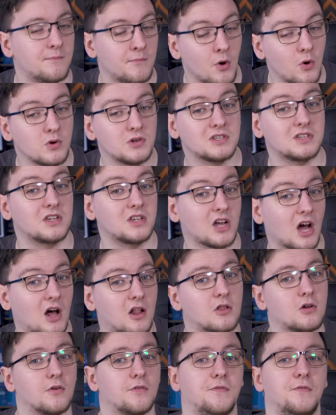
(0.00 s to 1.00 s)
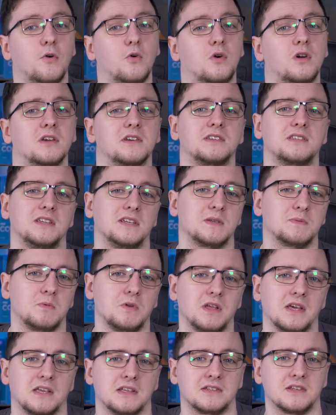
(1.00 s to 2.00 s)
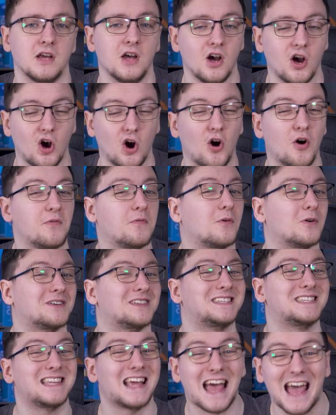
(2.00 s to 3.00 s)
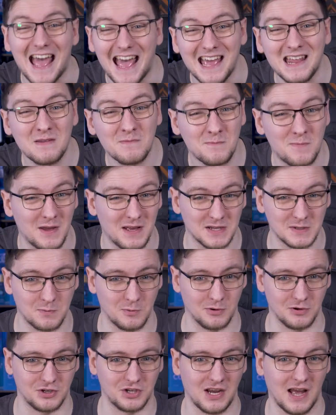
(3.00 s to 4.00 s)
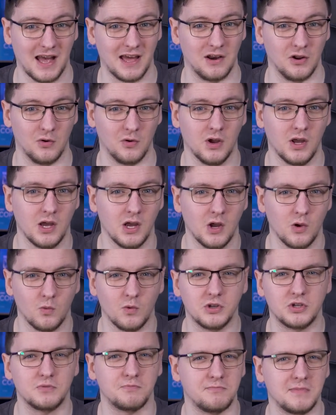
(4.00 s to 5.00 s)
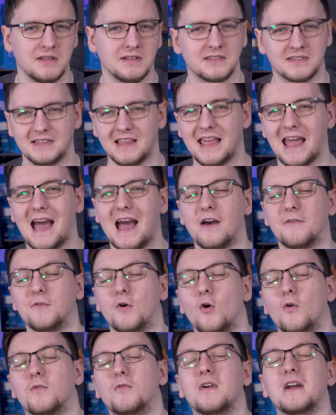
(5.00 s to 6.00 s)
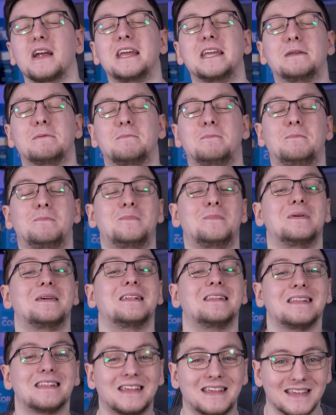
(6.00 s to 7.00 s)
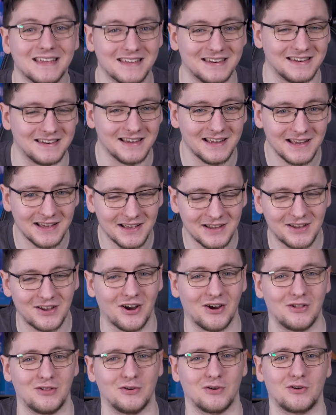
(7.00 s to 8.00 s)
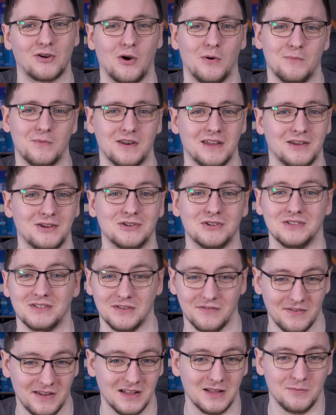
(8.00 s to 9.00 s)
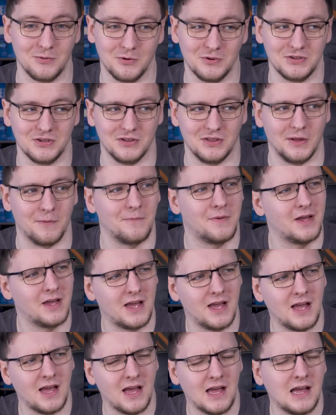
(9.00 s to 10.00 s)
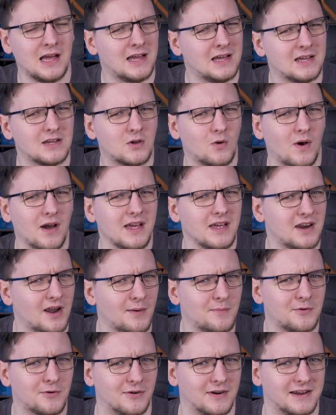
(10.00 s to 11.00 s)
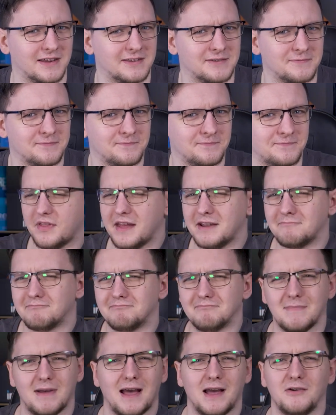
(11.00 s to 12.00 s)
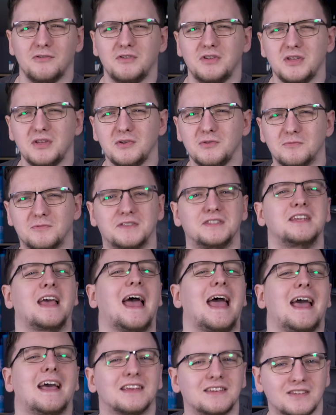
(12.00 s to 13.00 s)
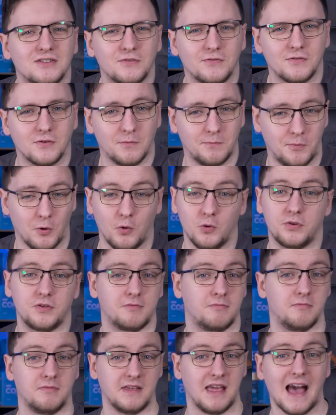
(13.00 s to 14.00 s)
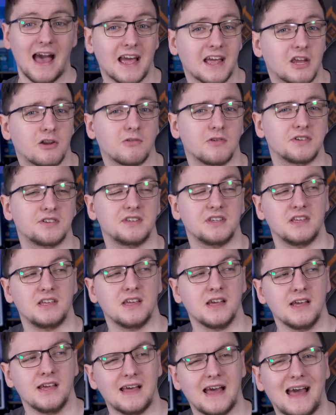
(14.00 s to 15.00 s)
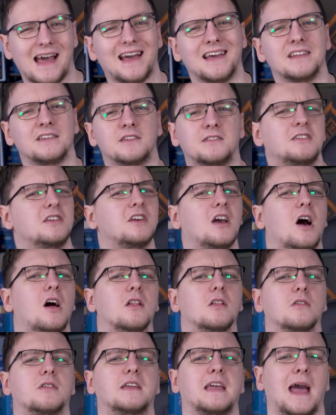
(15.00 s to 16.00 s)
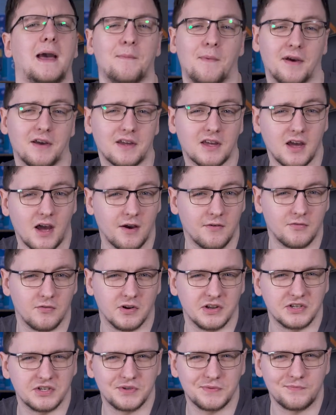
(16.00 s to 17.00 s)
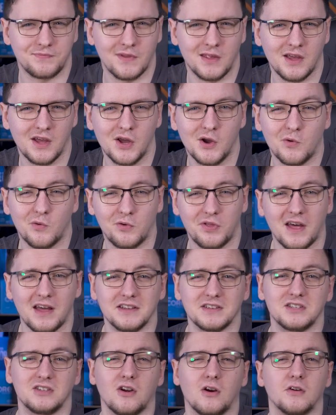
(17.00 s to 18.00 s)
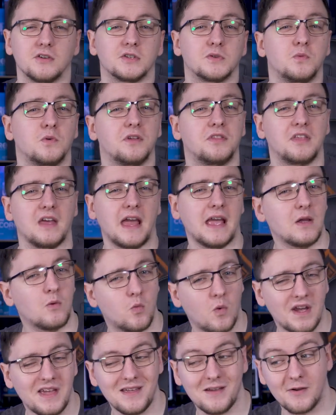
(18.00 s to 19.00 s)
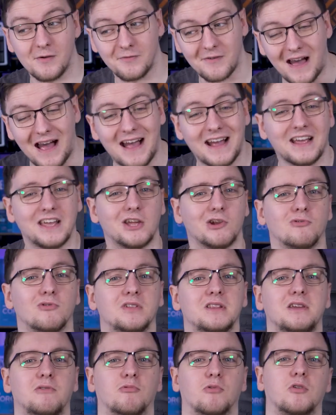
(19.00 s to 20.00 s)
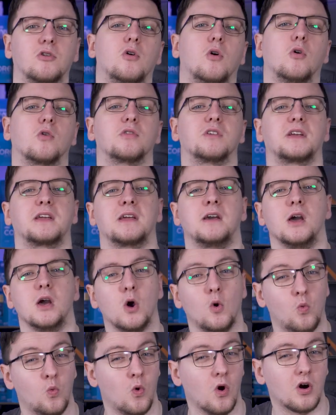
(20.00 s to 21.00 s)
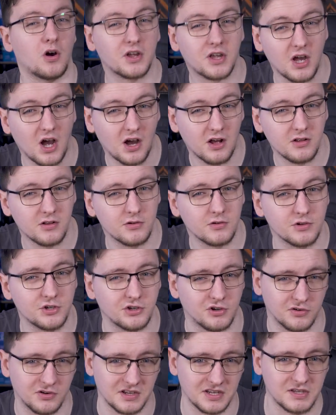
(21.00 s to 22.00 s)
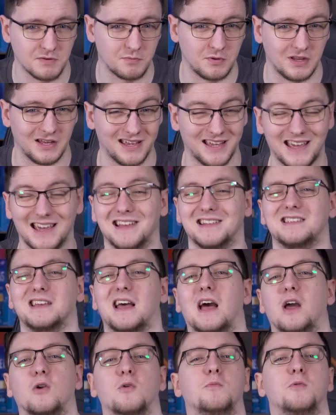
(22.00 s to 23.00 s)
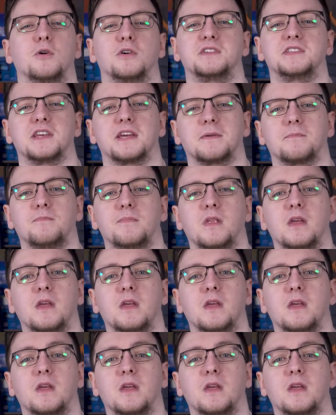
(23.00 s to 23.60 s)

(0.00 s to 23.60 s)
Most color-focused displays offer 10 bits per channel, which means they have over a billion color combinations available to them. Quite an upgrade. So then, how do you test for both the accuracy and color gamut coverage? Well, that starts with a way of accurately recording what colors your display is outputting.